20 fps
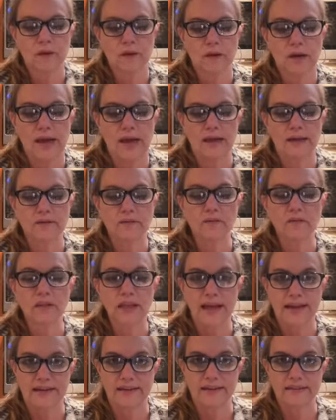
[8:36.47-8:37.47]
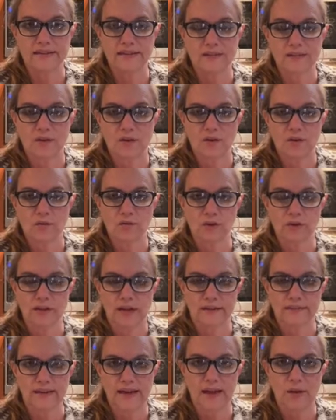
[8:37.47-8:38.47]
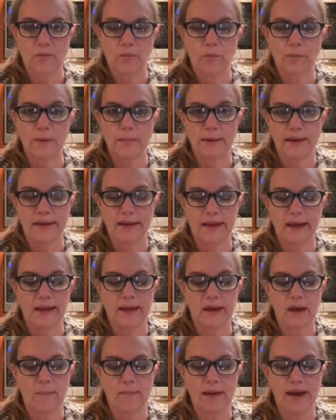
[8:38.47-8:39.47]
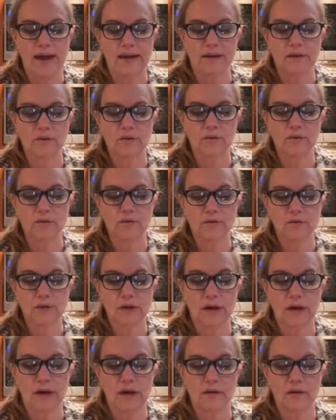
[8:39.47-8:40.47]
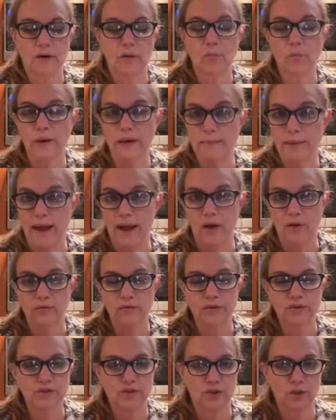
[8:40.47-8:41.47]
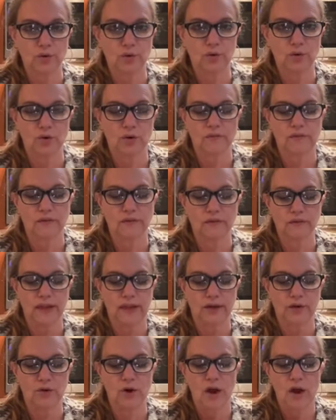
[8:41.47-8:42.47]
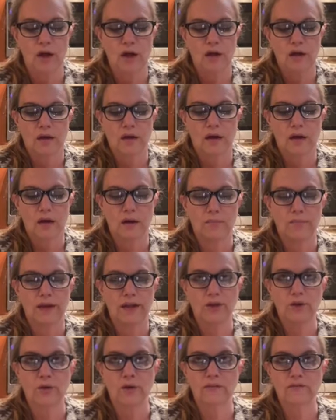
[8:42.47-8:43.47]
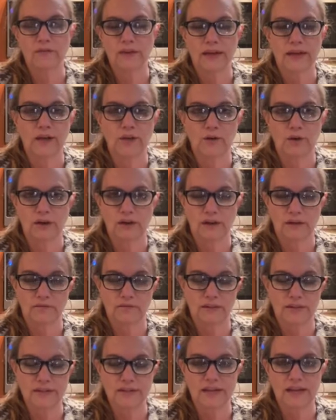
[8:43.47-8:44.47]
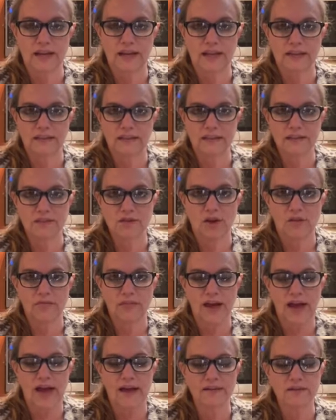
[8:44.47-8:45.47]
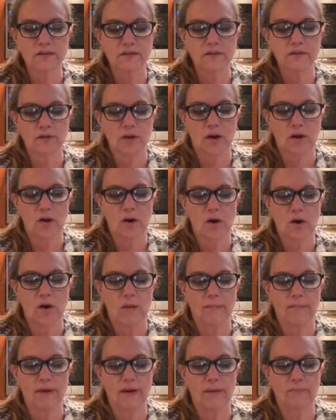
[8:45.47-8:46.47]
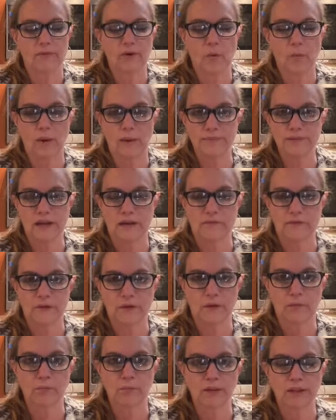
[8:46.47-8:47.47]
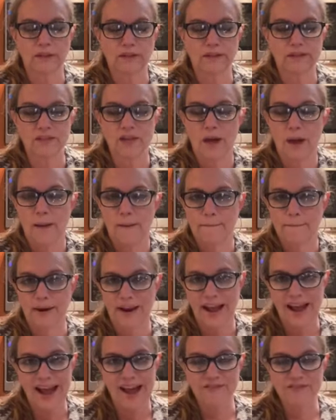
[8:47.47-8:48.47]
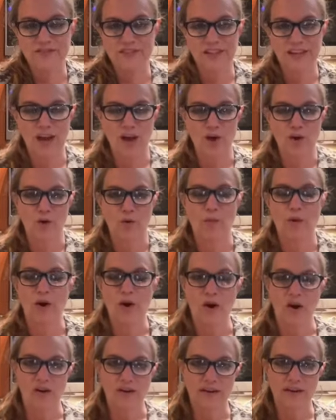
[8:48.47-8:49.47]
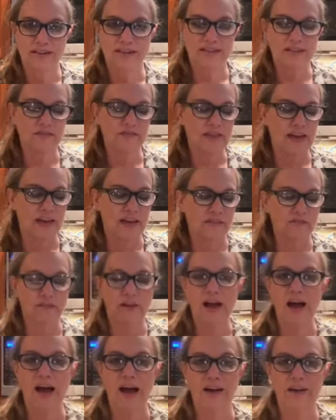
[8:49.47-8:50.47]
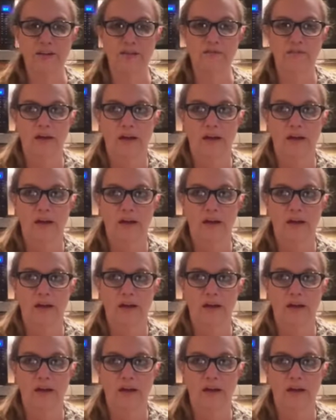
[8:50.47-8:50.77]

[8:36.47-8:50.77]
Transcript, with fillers: and lettuce look like they will be making a comeback, a rebound sooner than later. And you can, again, you can visit eatthisnotthat.com and their website for the complete list. But I have to know, because they've kind of